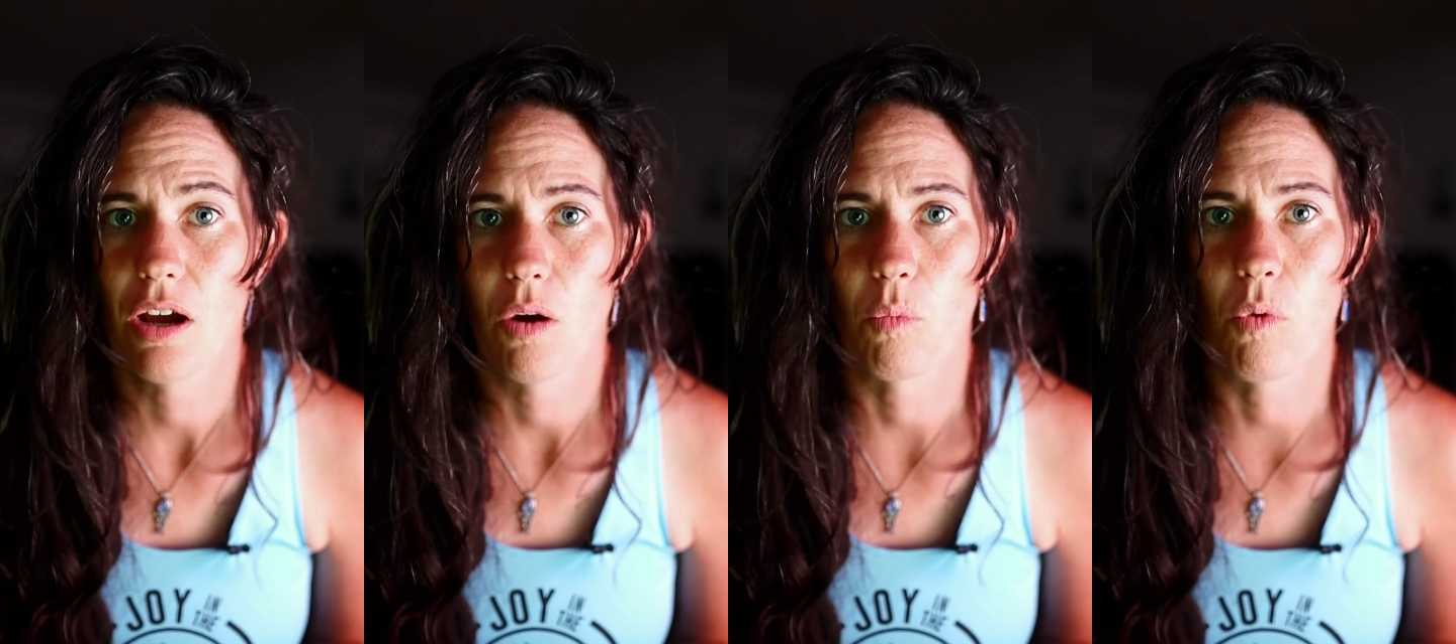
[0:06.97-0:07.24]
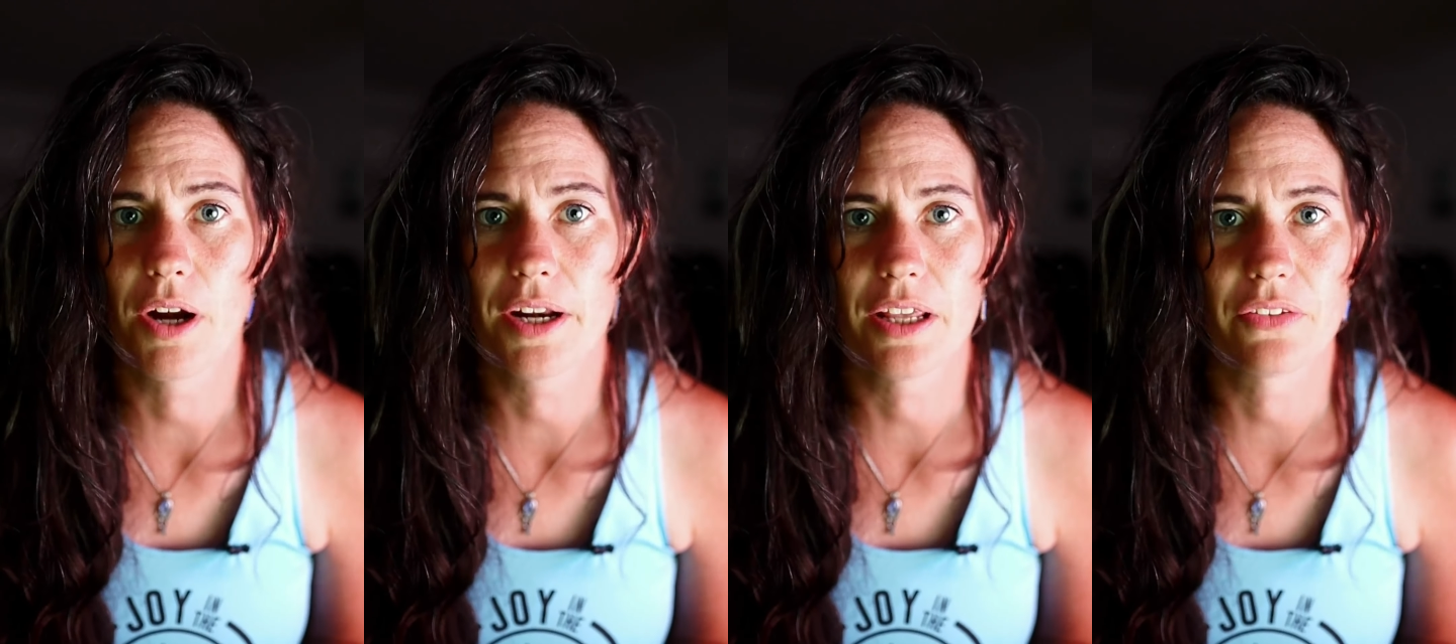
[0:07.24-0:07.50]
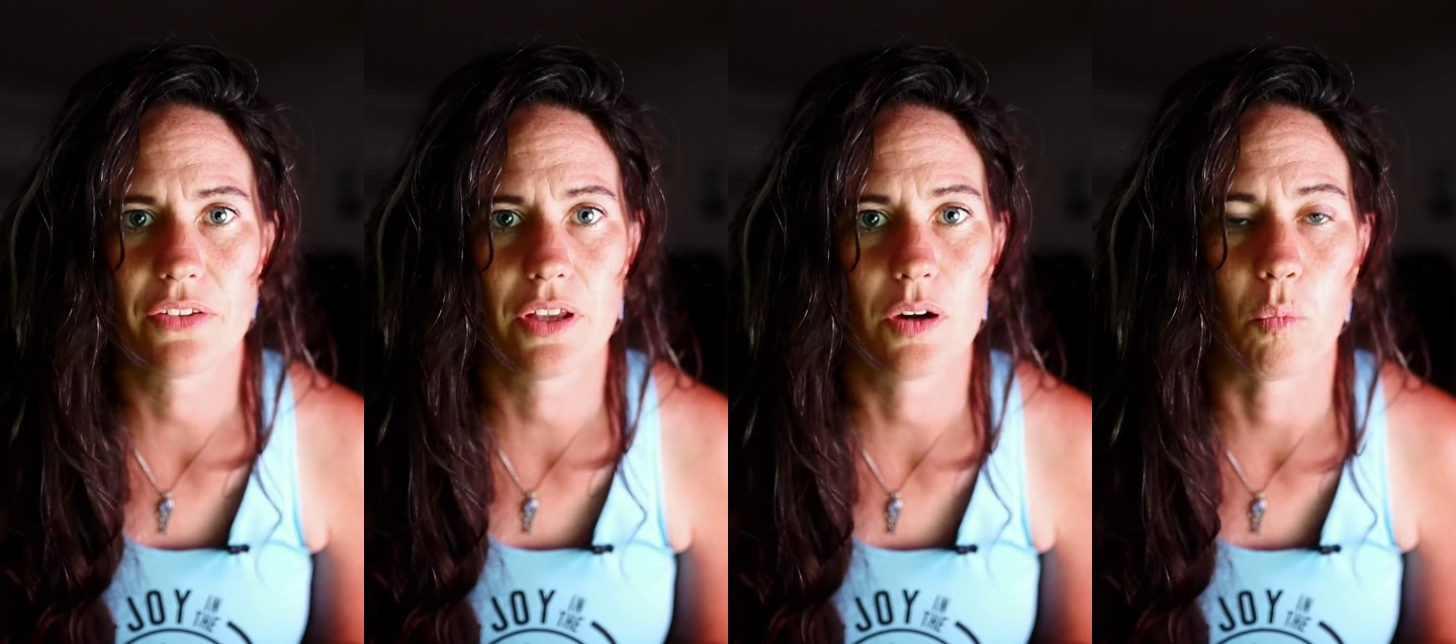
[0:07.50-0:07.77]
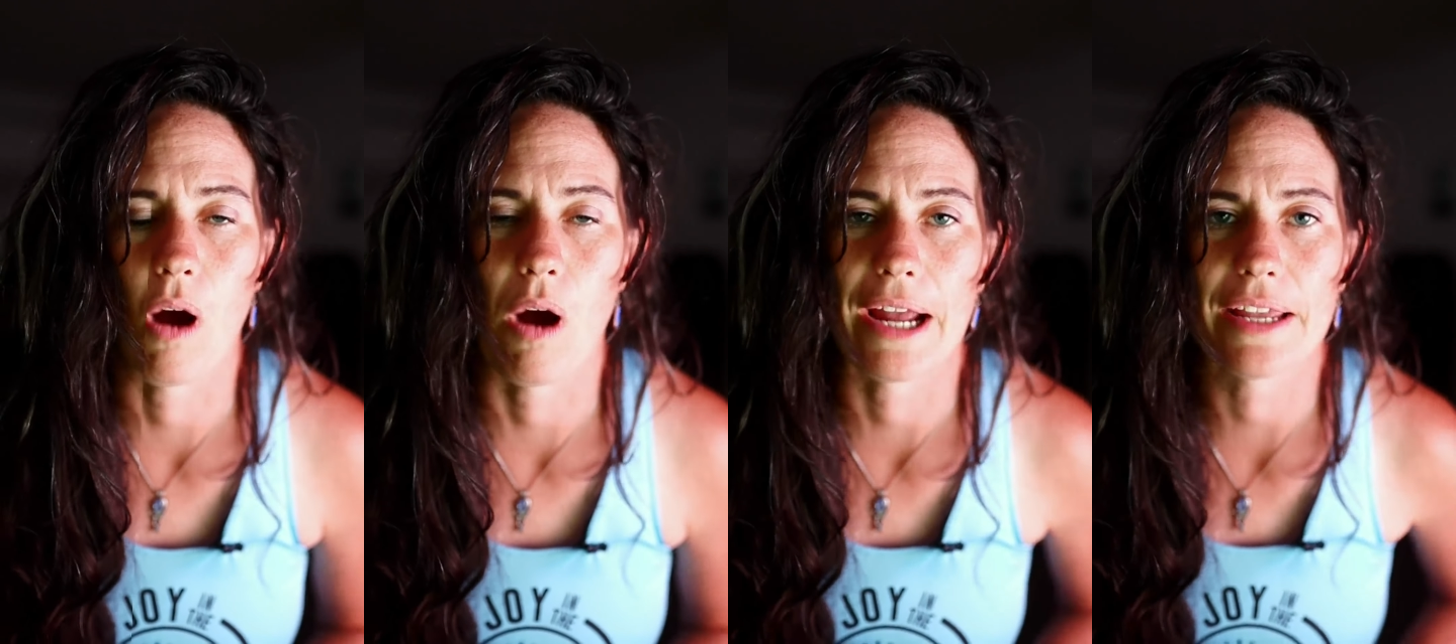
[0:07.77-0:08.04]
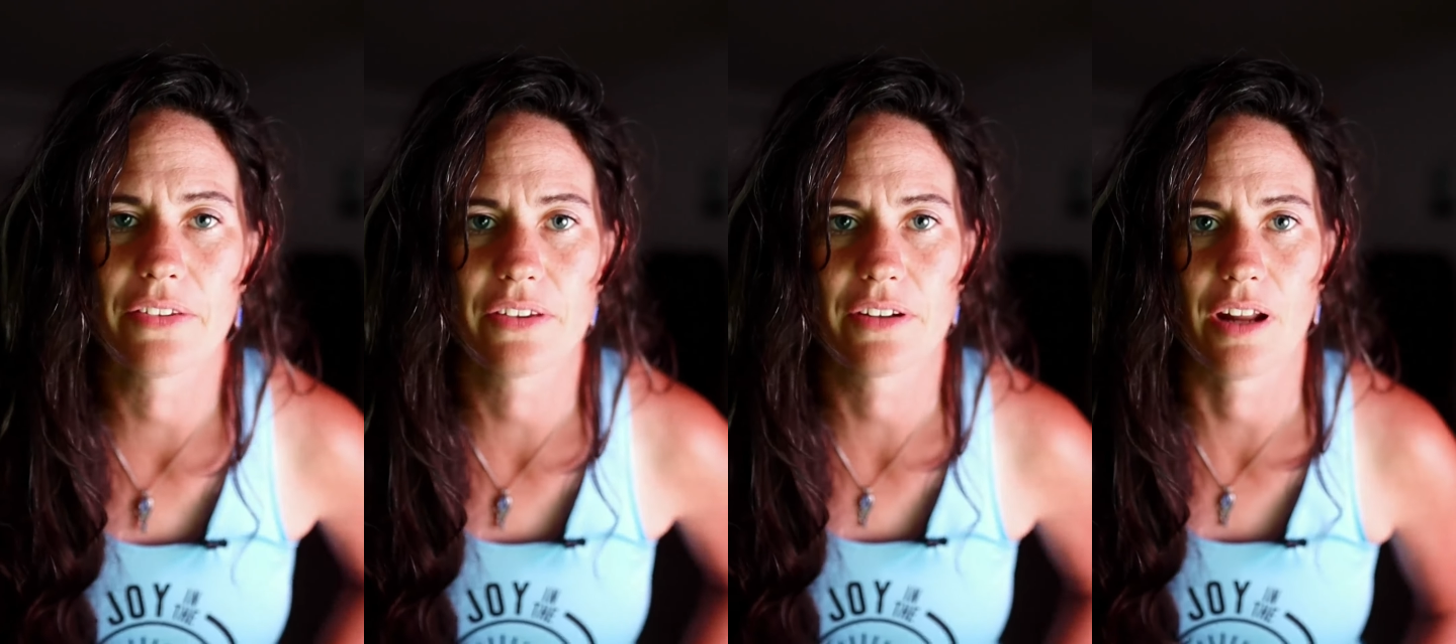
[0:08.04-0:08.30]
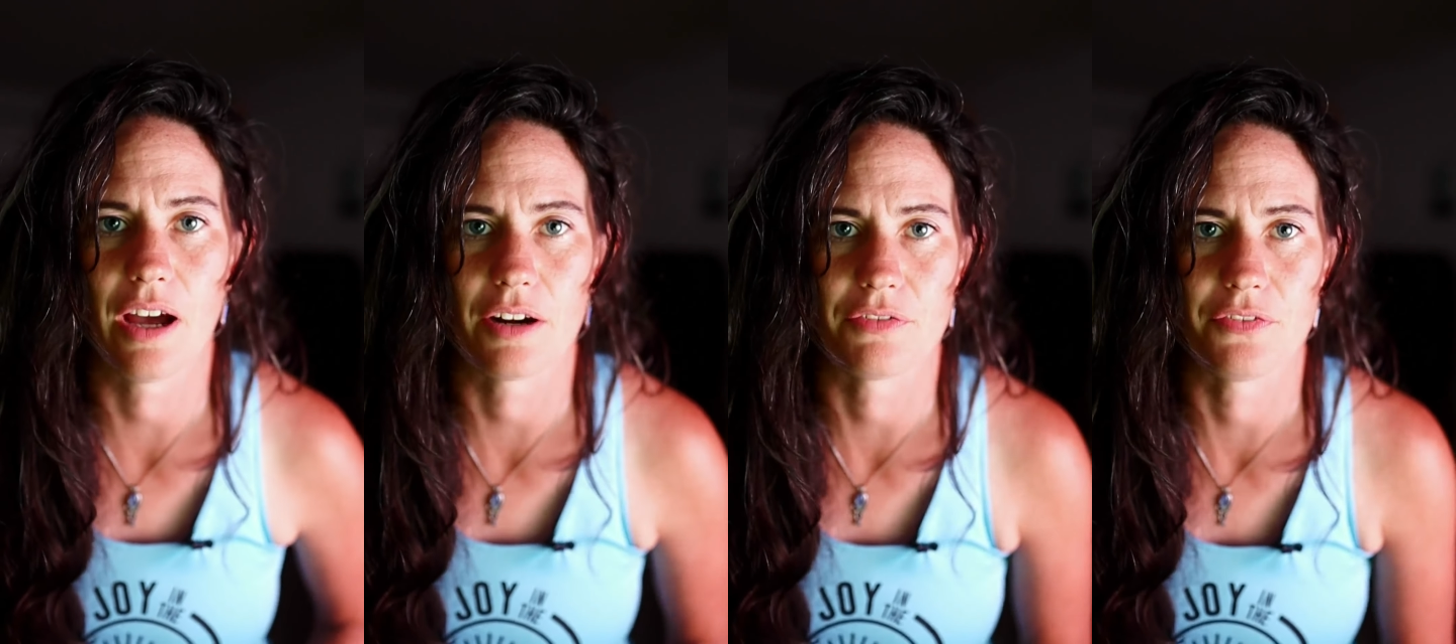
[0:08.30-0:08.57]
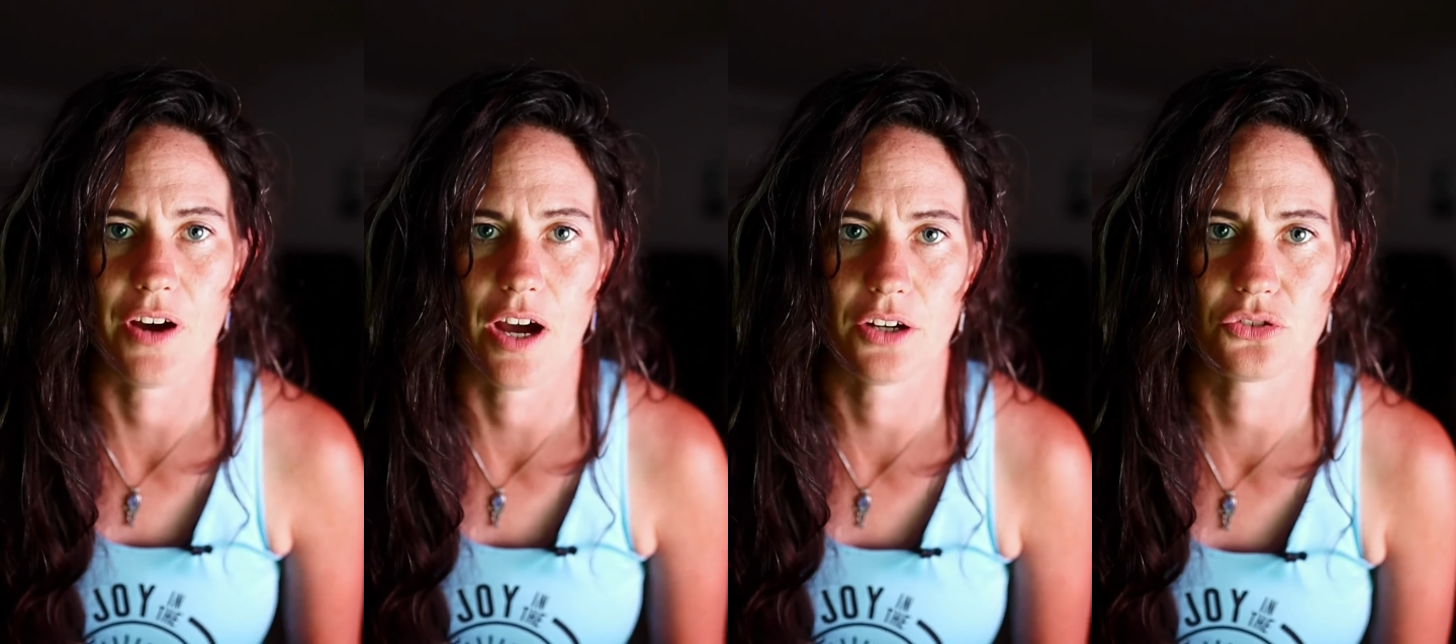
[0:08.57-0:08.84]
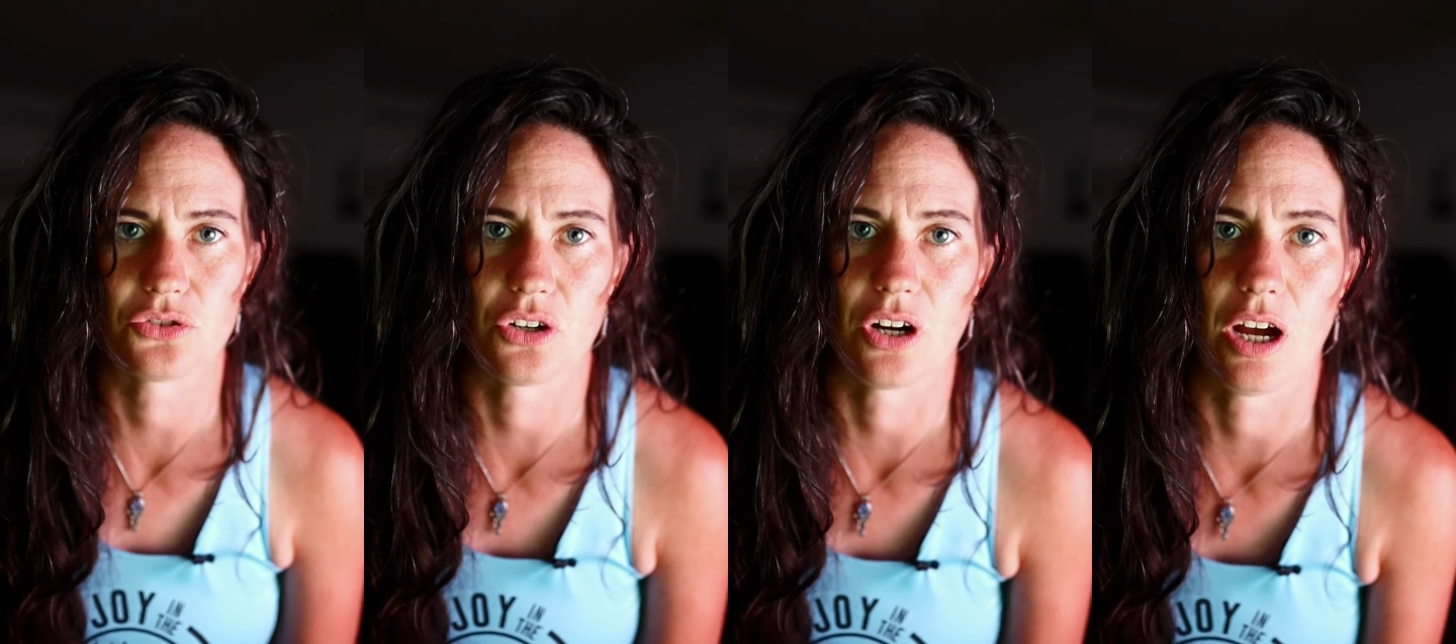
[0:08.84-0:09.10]
What is it? Why is it not a
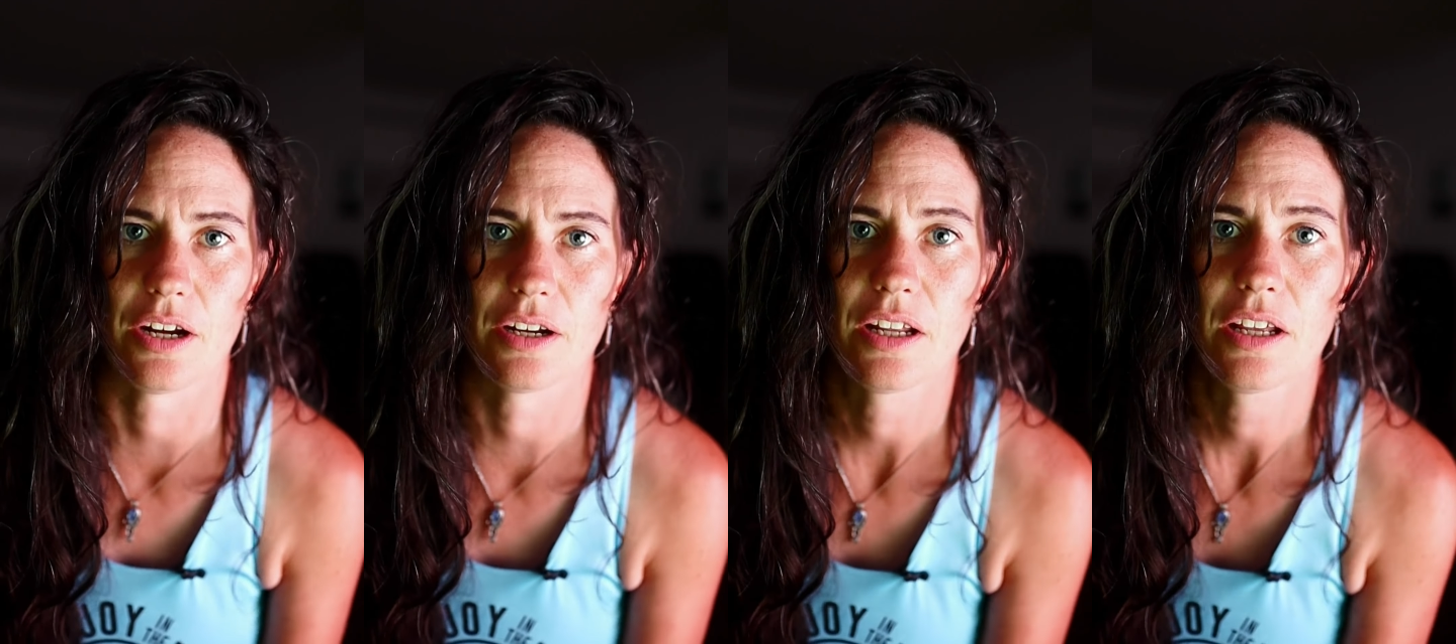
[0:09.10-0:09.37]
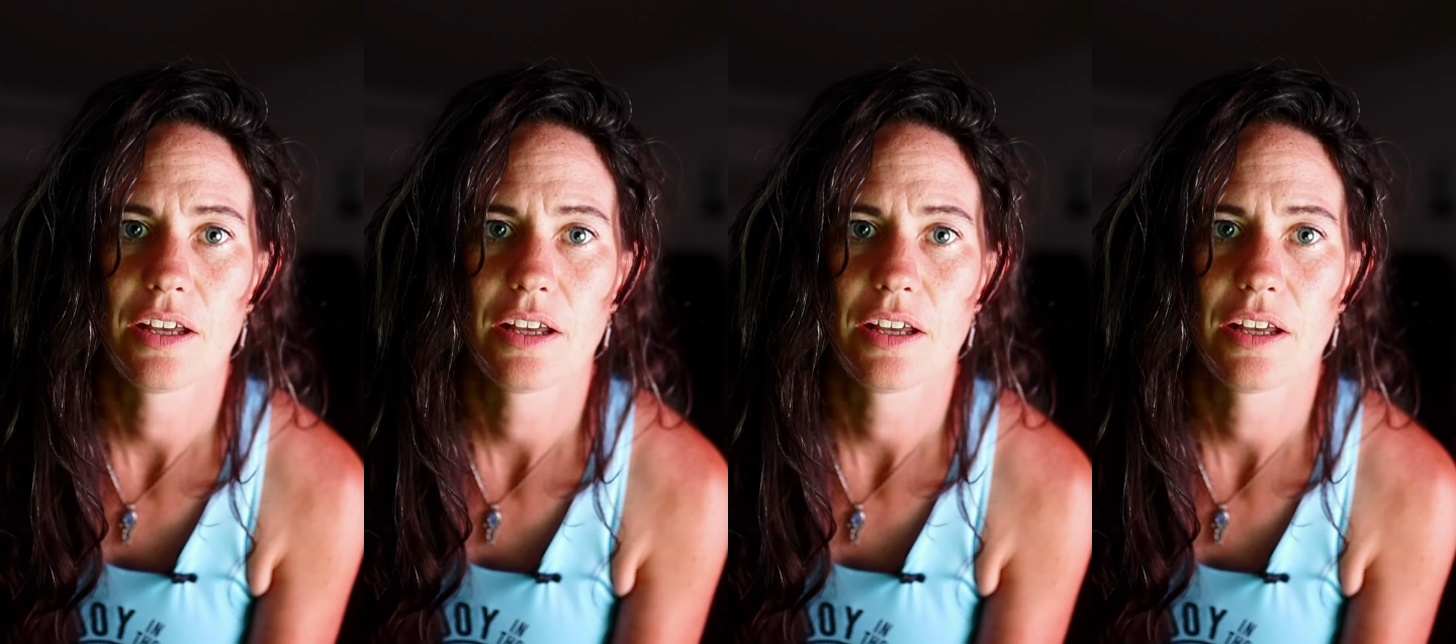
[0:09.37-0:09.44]
foxtrot?